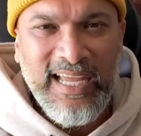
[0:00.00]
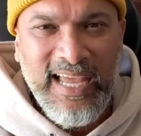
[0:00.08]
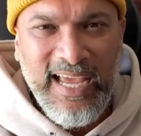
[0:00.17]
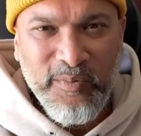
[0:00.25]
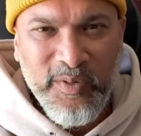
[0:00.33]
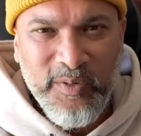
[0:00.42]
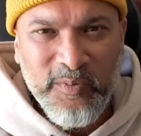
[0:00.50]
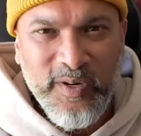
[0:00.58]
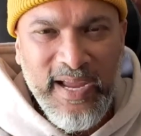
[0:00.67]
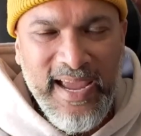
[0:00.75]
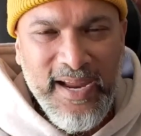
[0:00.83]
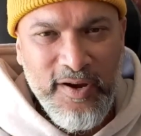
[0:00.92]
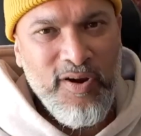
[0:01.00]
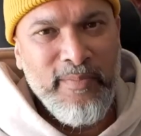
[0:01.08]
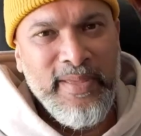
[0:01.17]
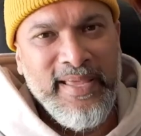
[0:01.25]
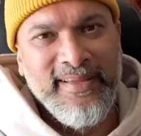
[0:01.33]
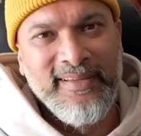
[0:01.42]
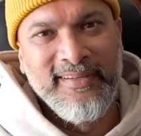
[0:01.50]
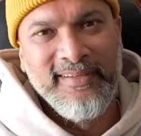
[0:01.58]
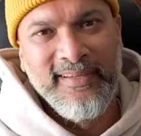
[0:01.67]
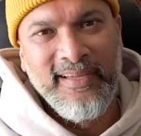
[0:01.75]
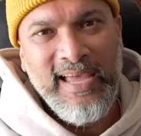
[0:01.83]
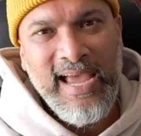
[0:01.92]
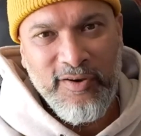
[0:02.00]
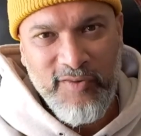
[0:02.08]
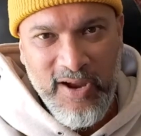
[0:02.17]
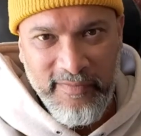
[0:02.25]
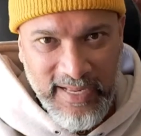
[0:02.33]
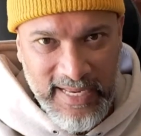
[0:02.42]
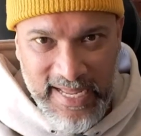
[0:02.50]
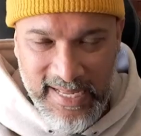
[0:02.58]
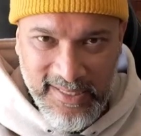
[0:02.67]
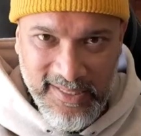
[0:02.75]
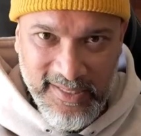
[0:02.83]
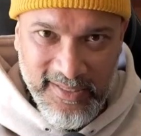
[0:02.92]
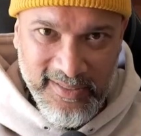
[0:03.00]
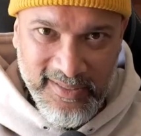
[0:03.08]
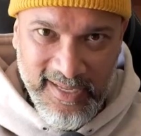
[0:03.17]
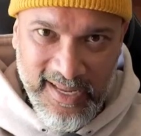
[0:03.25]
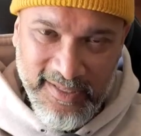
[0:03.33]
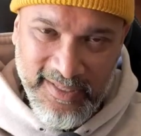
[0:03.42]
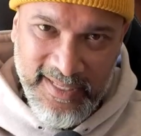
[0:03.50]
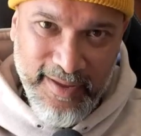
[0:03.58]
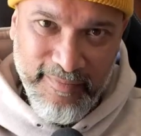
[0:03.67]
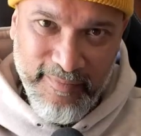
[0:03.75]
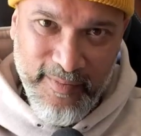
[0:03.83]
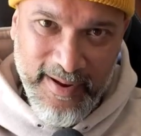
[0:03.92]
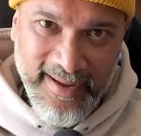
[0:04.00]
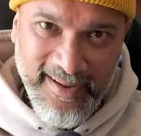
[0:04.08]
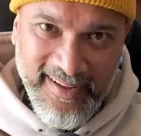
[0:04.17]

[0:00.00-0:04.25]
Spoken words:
and we were air drumming at traffic lights in a safe way.